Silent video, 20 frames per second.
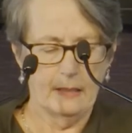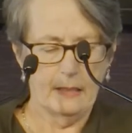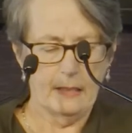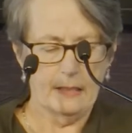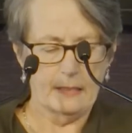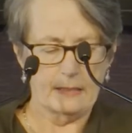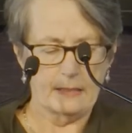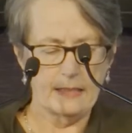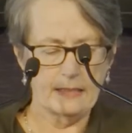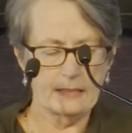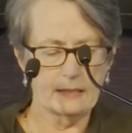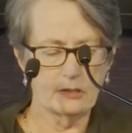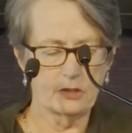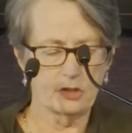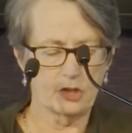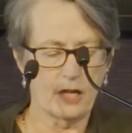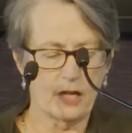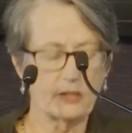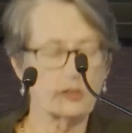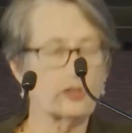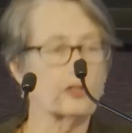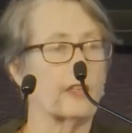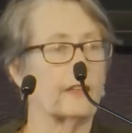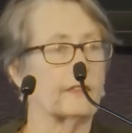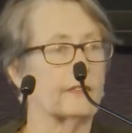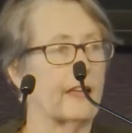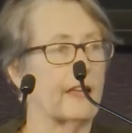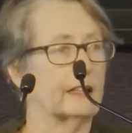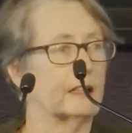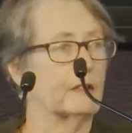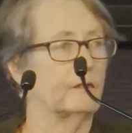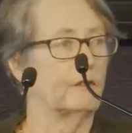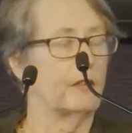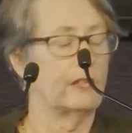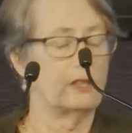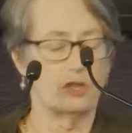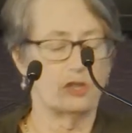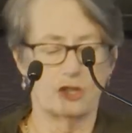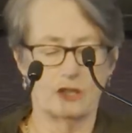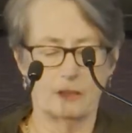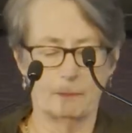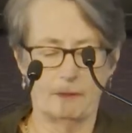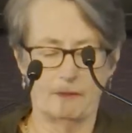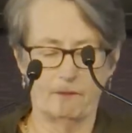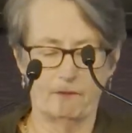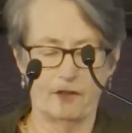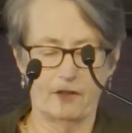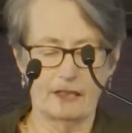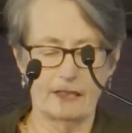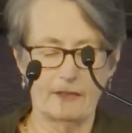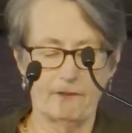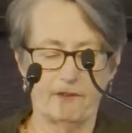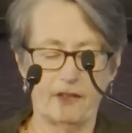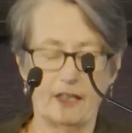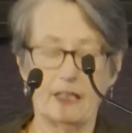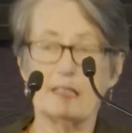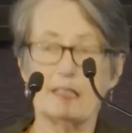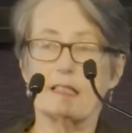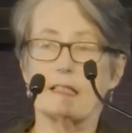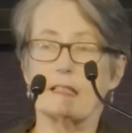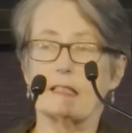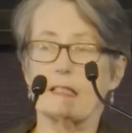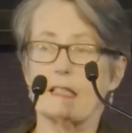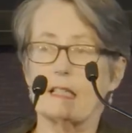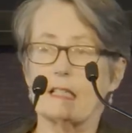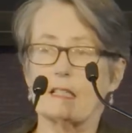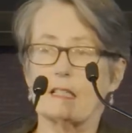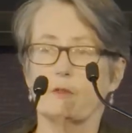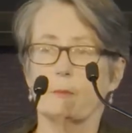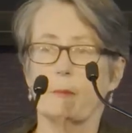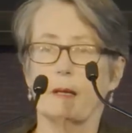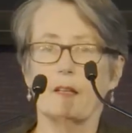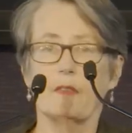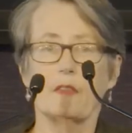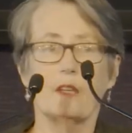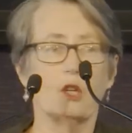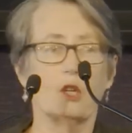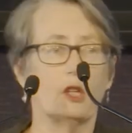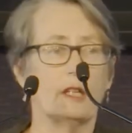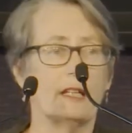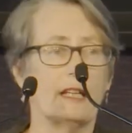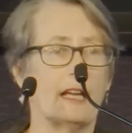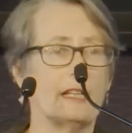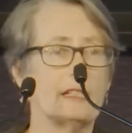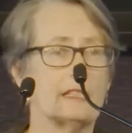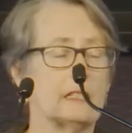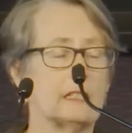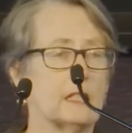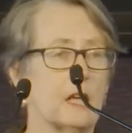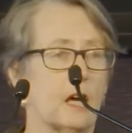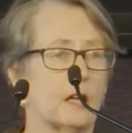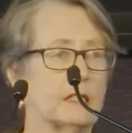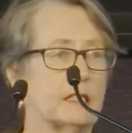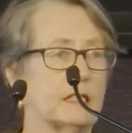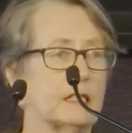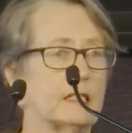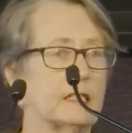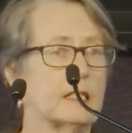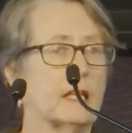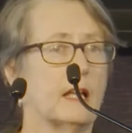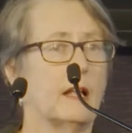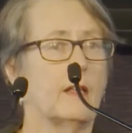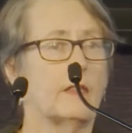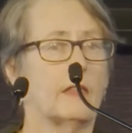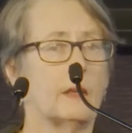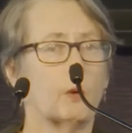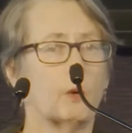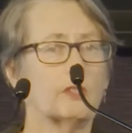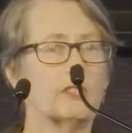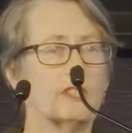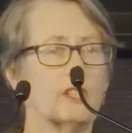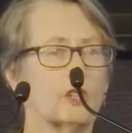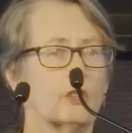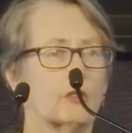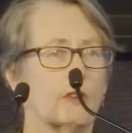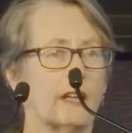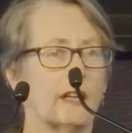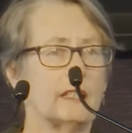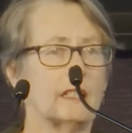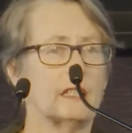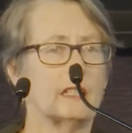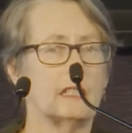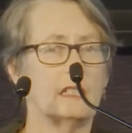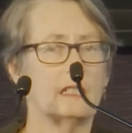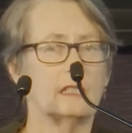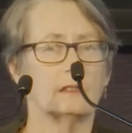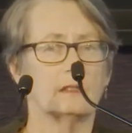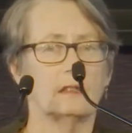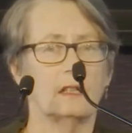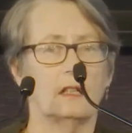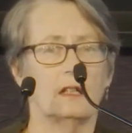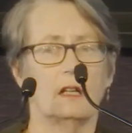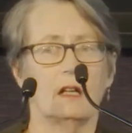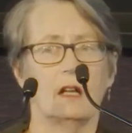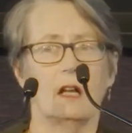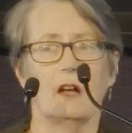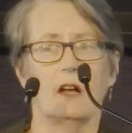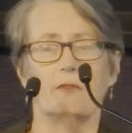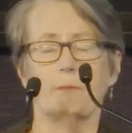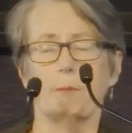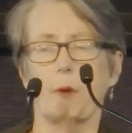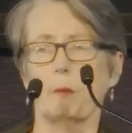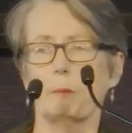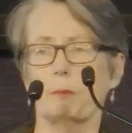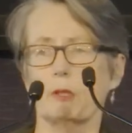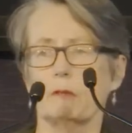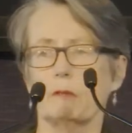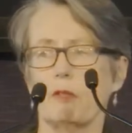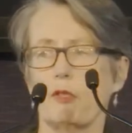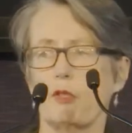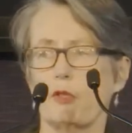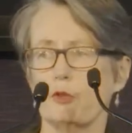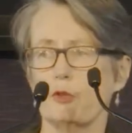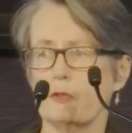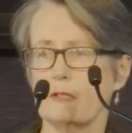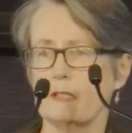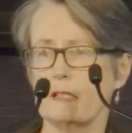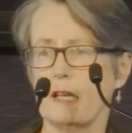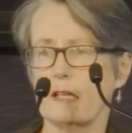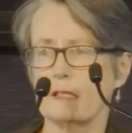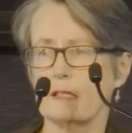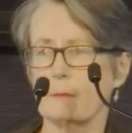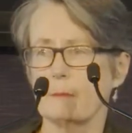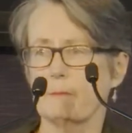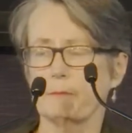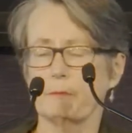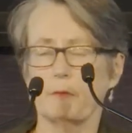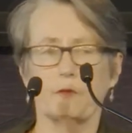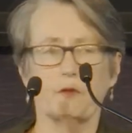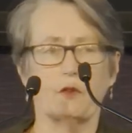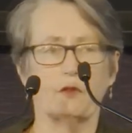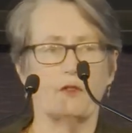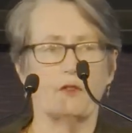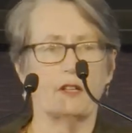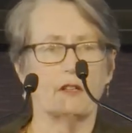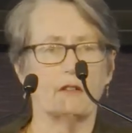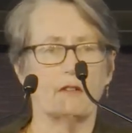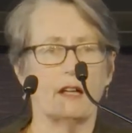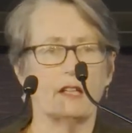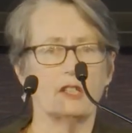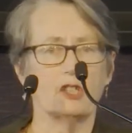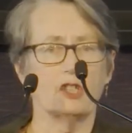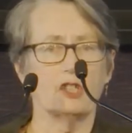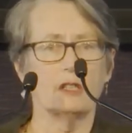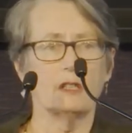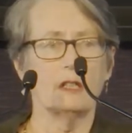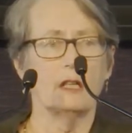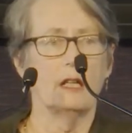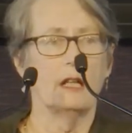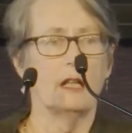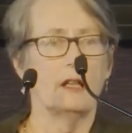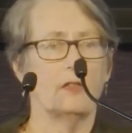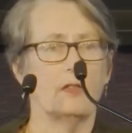Deakin judged that convention had been fairly successful, but in the early 1890s, there wasn't a great deal of popular enthusiasm for federation.